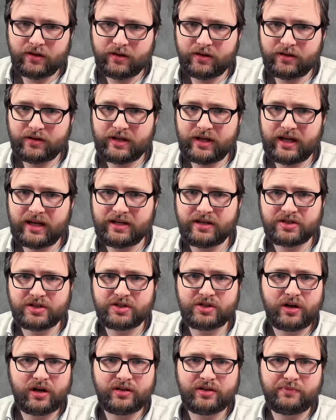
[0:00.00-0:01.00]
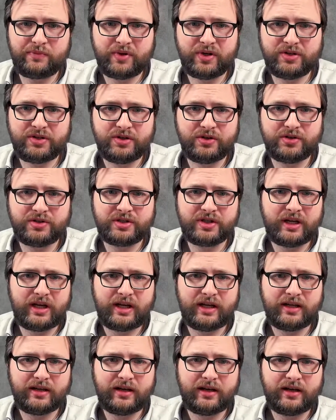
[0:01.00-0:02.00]
They started
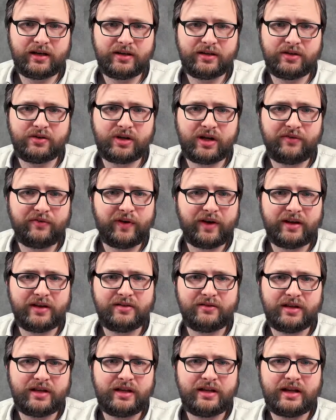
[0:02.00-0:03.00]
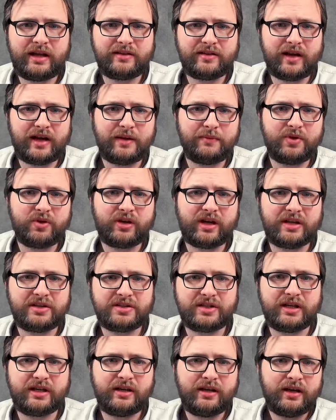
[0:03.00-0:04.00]
producing. You can find in that time. You can
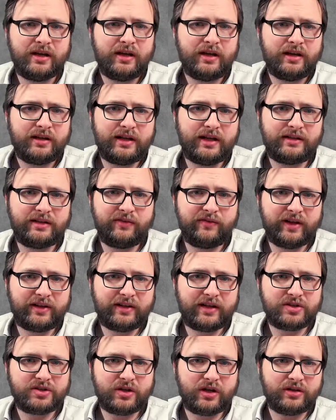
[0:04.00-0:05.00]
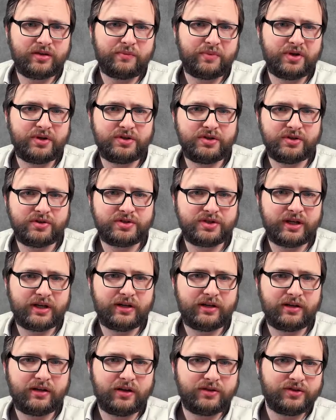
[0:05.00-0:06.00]
see that Invicta started producing
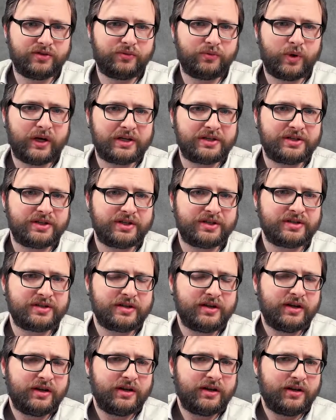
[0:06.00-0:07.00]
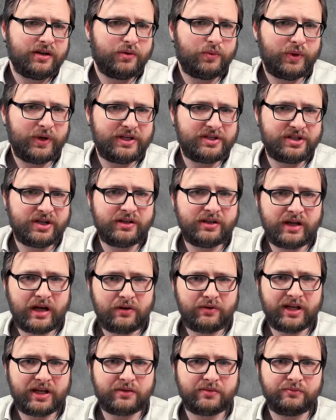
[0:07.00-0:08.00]
a lot of watches with
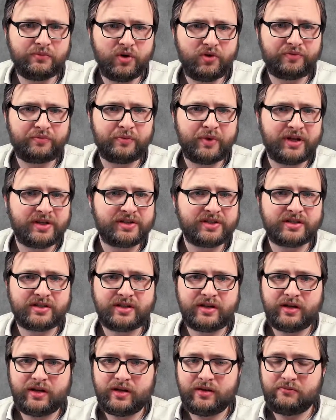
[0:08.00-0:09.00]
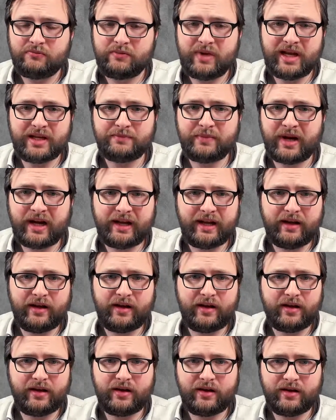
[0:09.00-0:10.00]
generic movements made by
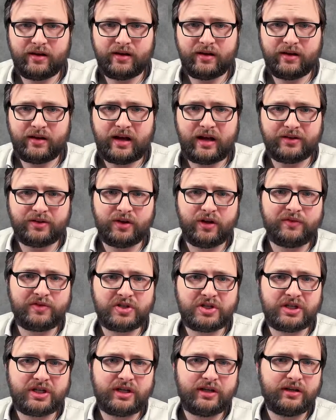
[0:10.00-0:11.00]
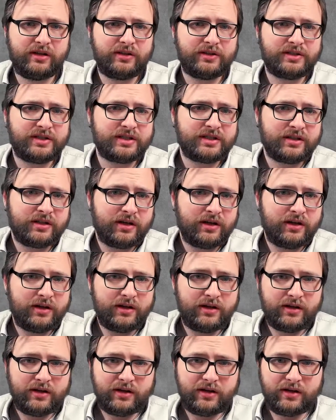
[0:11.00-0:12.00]
Adolf Schildt,
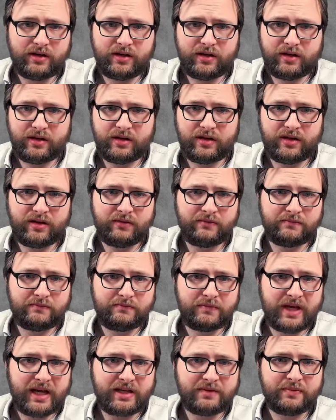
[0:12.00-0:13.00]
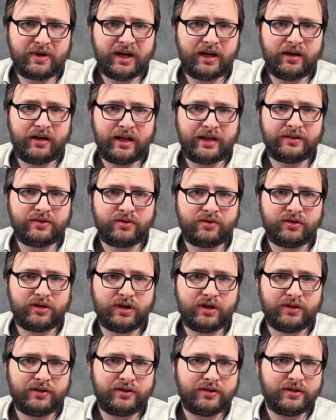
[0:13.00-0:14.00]
made by
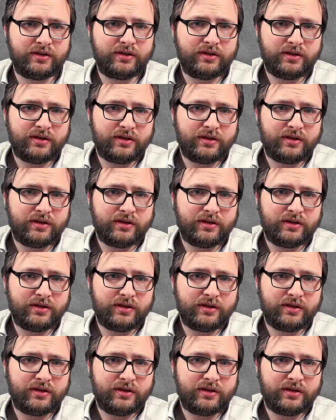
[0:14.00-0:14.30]
Lenderon.